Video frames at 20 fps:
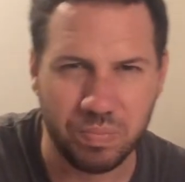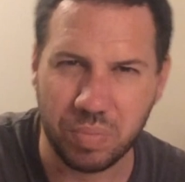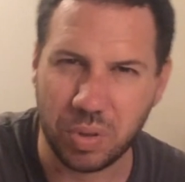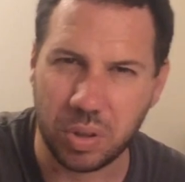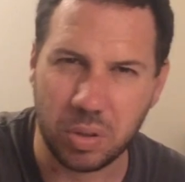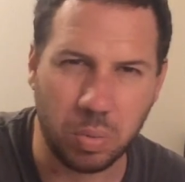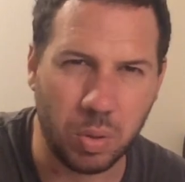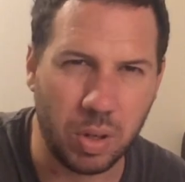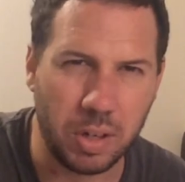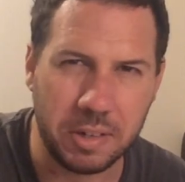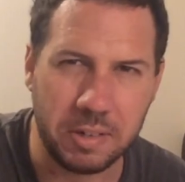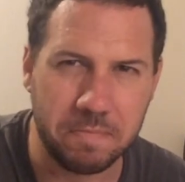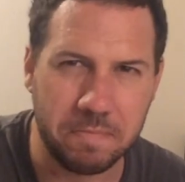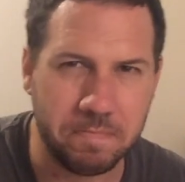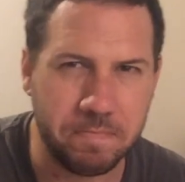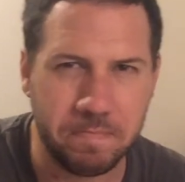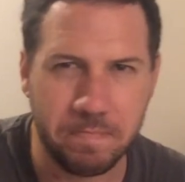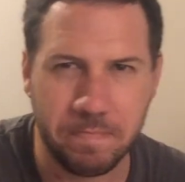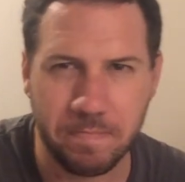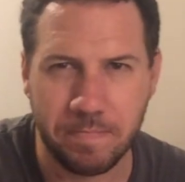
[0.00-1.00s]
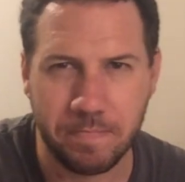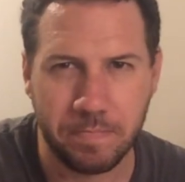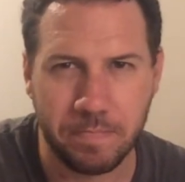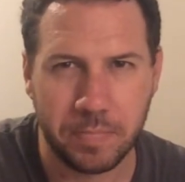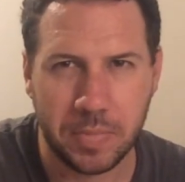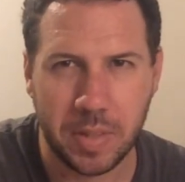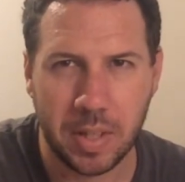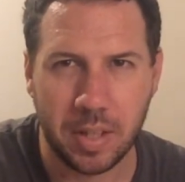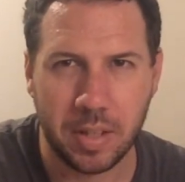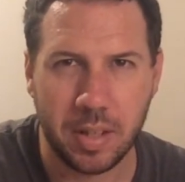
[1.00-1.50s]
between
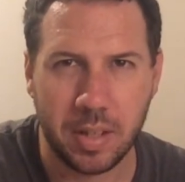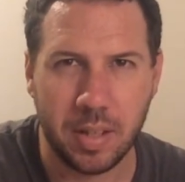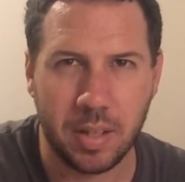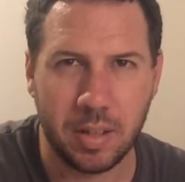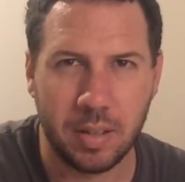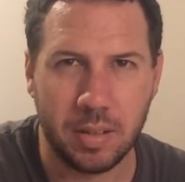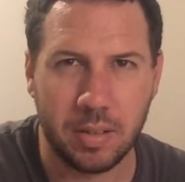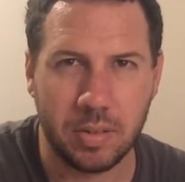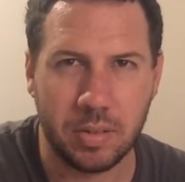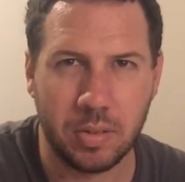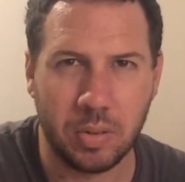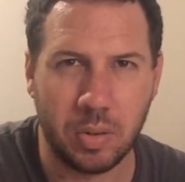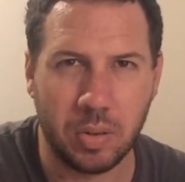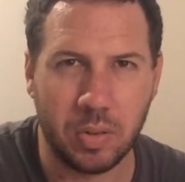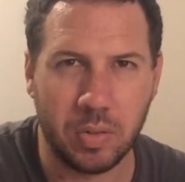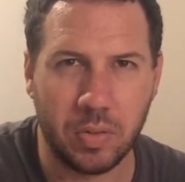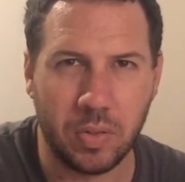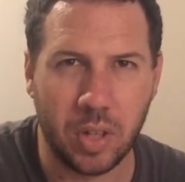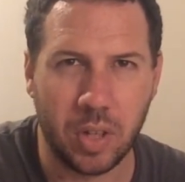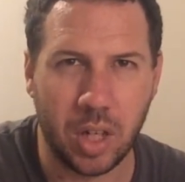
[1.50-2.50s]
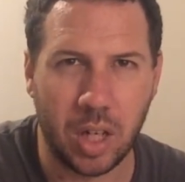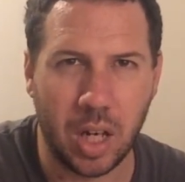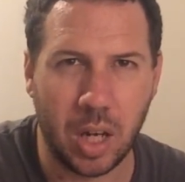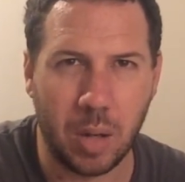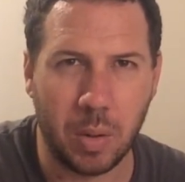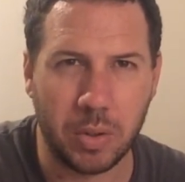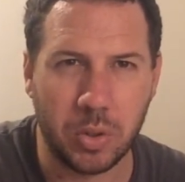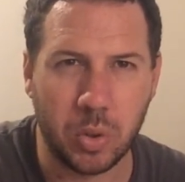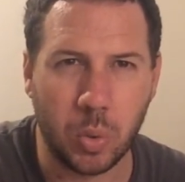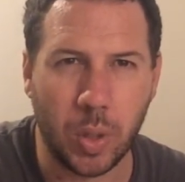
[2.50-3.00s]
sort of the
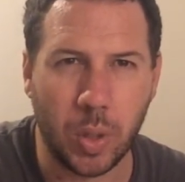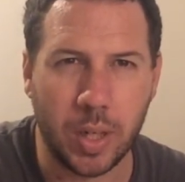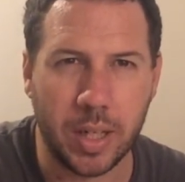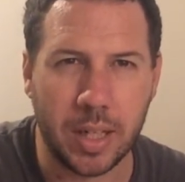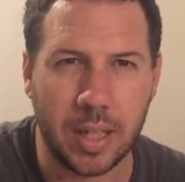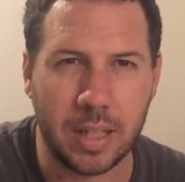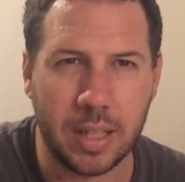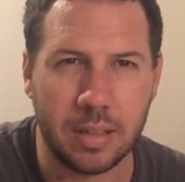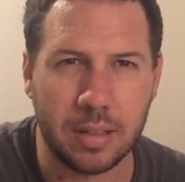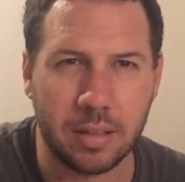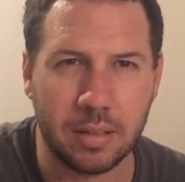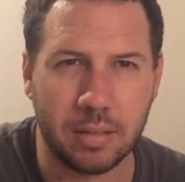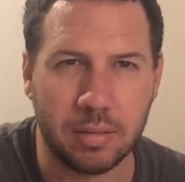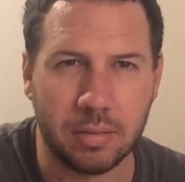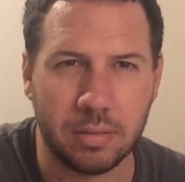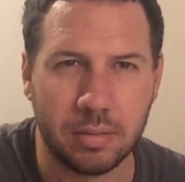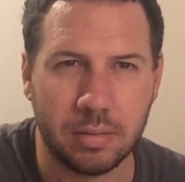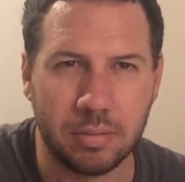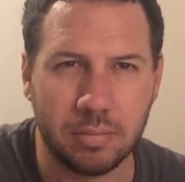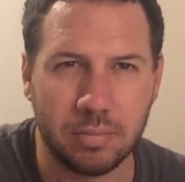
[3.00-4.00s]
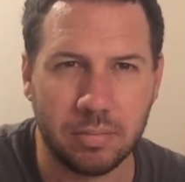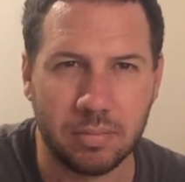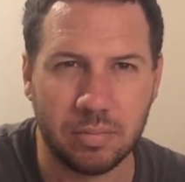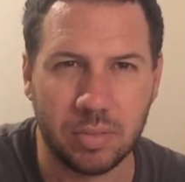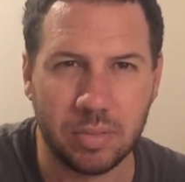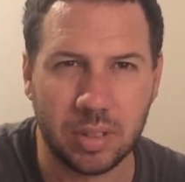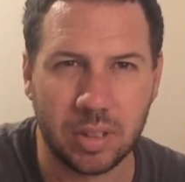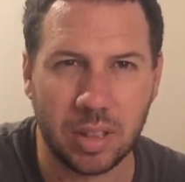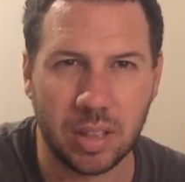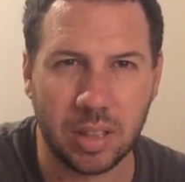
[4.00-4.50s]
lower 20s and
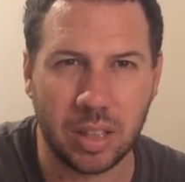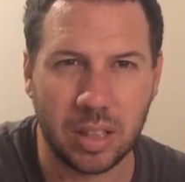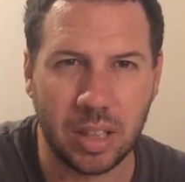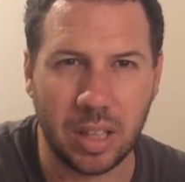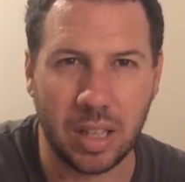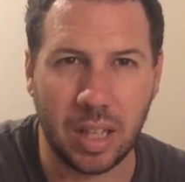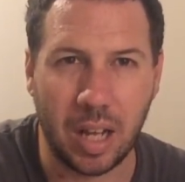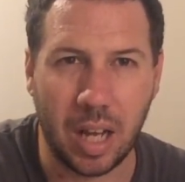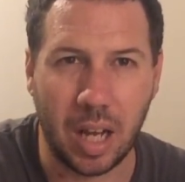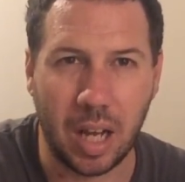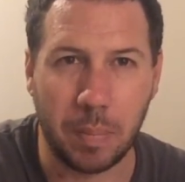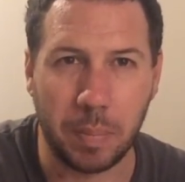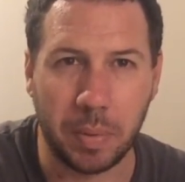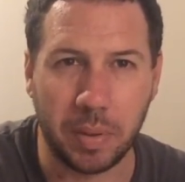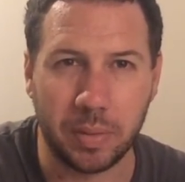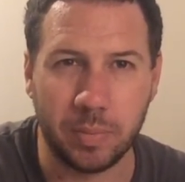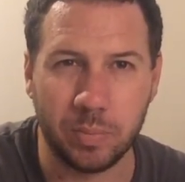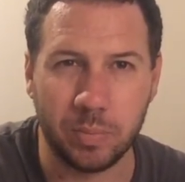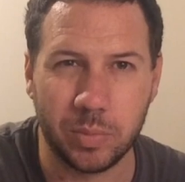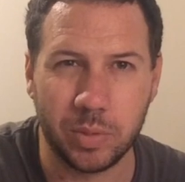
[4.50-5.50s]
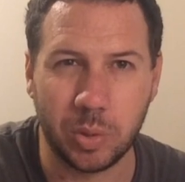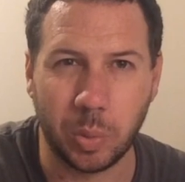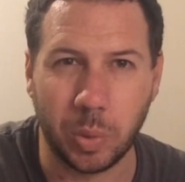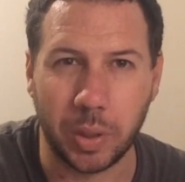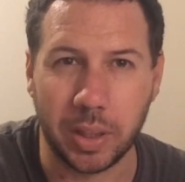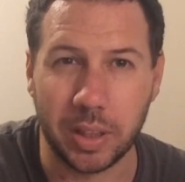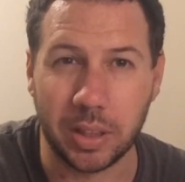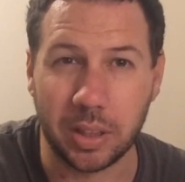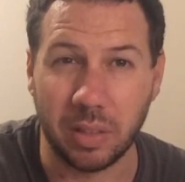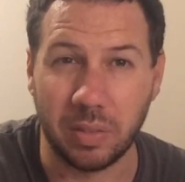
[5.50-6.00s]
upper
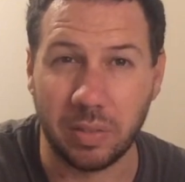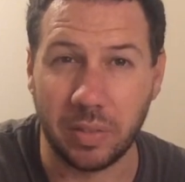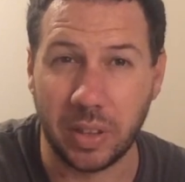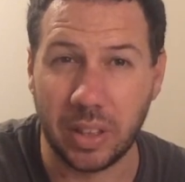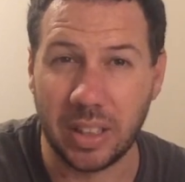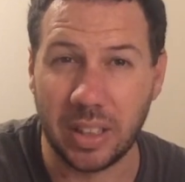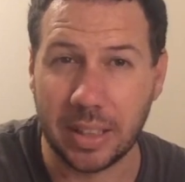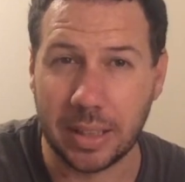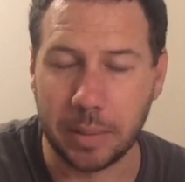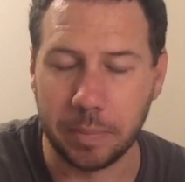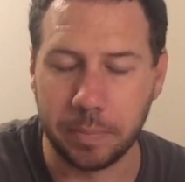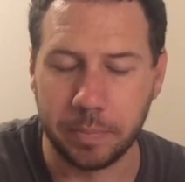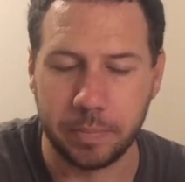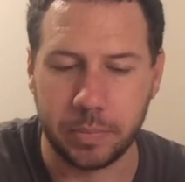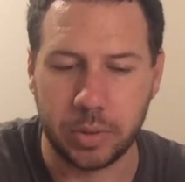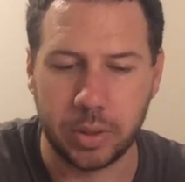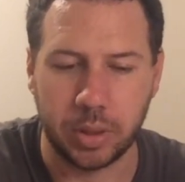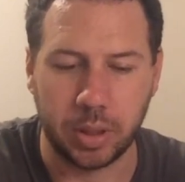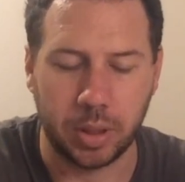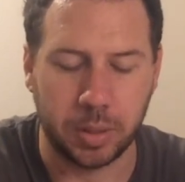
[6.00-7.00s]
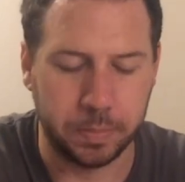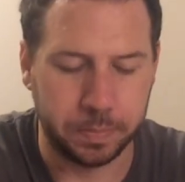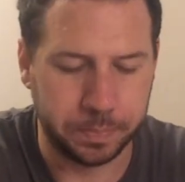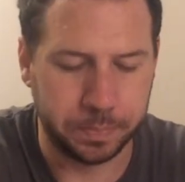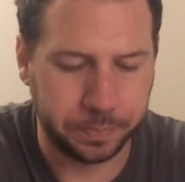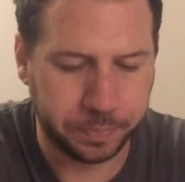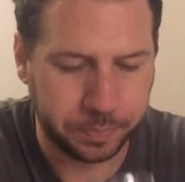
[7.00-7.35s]
20s to 30. So